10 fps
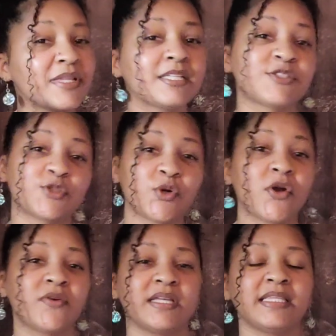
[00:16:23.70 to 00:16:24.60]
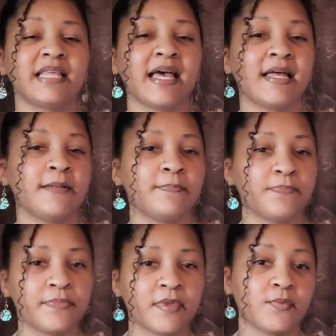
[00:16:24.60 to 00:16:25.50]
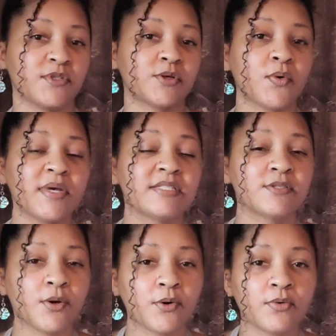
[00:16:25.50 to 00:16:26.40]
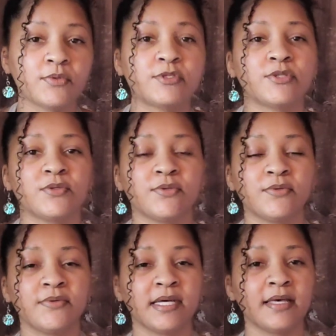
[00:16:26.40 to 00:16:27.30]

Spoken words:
story that was always told to